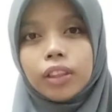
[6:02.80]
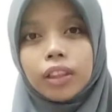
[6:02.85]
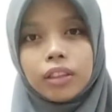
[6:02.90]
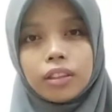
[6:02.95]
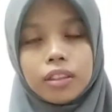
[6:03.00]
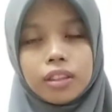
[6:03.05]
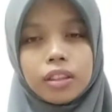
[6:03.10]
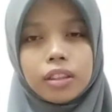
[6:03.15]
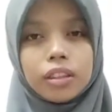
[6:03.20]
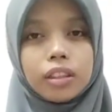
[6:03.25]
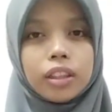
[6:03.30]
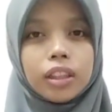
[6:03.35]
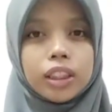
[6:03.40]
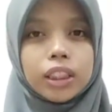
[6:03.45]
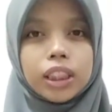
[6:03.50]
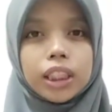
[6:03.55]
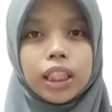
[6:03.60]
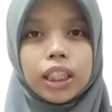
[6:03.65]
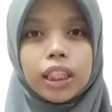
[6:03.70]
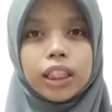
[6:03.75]
chocolate
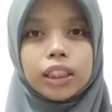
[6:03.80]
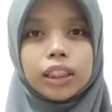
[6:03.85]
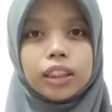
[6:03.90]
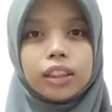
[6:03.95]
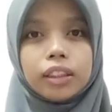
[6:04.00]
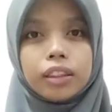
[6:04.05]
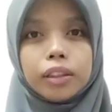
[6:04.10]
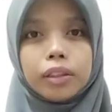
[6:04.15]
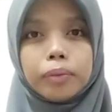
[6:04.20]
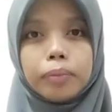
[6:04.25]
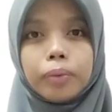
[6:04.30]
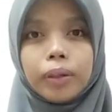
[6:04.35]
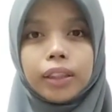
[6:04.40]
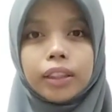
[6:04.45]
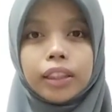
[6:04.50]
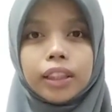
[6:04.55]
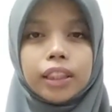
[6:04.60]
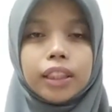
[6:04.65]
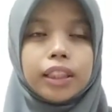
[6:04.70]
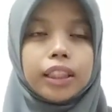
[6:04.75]
ganache as the
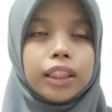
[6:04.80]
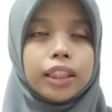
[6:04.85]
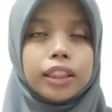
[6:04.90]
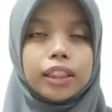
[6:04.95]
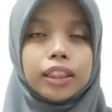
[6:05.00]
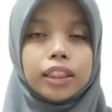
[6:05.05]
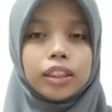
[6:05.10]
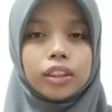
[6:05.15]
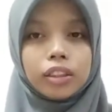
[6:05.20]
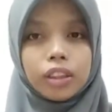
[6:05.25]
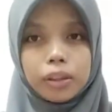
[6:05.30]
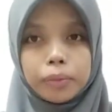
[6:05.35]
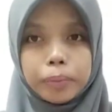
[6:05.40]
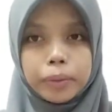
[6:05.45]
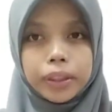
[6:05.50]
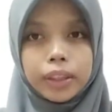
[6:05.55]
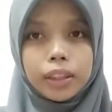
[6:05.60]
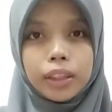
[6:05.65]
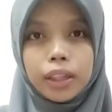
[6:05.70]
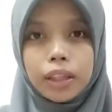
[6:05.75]
batik cake's
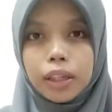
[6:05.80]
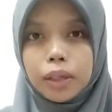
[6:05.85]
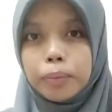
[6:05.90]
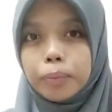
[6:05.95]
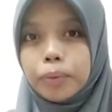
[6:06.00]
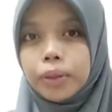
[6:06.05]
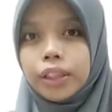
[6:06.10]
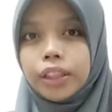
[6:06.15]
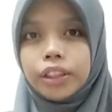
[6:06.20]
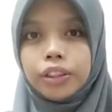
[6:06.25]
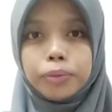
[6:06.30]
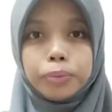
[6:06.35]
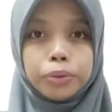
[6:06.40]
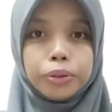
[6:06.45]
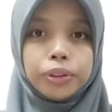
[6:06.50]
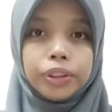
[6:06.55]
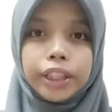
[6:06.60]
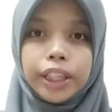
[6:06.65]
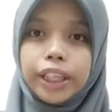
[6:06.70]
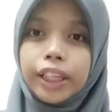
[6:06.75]
topping, but in
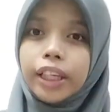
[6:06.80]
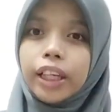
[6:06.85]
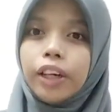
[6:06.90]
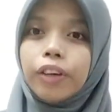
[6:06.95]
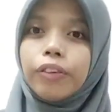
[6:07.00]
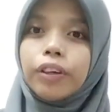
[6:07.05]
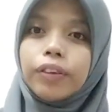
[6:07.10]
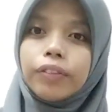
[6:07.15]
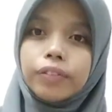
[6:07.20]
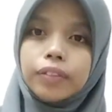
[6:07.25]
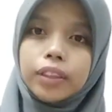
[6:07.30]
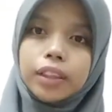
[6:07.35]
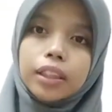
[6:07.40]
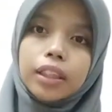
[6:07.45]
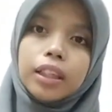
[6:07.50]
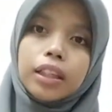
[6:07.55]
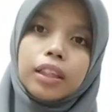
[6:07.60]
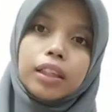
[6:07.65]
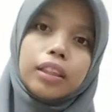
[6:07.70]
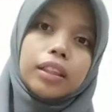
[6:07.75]
Brunei, however,
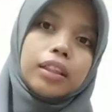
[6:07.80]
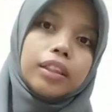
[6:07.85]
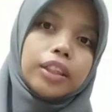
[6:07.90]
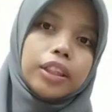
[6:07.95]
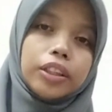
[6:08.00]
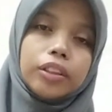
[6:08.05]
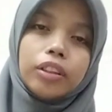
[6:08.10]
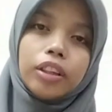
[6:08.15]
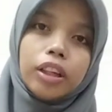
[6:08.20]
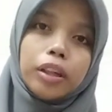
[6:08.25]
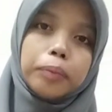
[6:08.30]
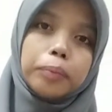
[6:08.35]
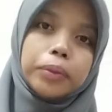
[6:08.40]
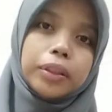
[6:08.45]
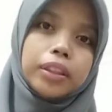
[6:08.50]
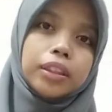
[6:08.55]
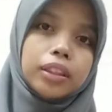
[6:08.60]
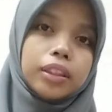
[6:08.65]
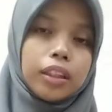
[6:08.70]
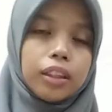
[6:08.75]
their
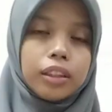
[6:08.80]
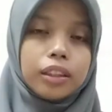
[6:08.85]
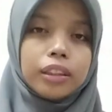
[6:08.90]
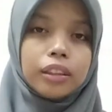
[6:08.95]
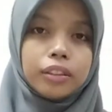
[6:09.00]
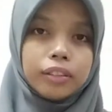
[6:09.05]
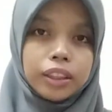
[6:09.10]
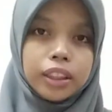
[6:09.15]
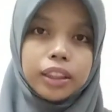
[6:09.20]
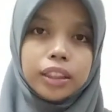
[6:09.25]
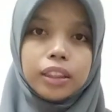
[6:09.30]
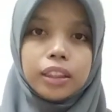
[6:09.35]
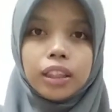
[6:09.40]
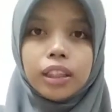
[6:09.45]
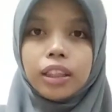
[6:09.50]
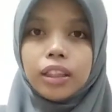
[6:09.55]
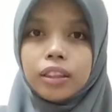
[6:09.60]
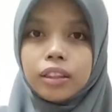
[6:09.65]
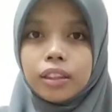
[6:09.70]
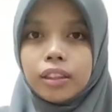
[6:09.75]
toppings are green in
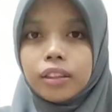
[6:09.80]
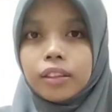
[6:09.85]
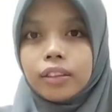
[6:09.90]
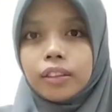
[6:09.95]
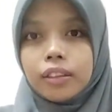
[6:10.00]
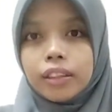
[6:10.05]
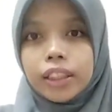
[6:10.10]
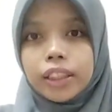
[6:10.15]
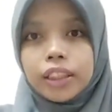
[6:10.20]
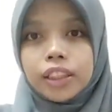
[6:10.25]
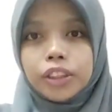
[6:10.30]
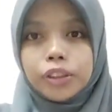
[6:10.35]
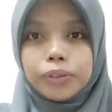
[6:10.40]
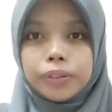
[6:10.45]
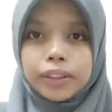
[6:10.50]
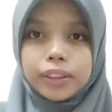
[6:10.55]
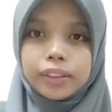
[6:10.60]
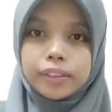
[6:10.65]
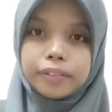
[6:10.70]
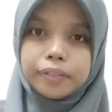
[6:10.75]
color, like this
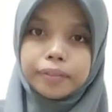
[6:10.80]
one.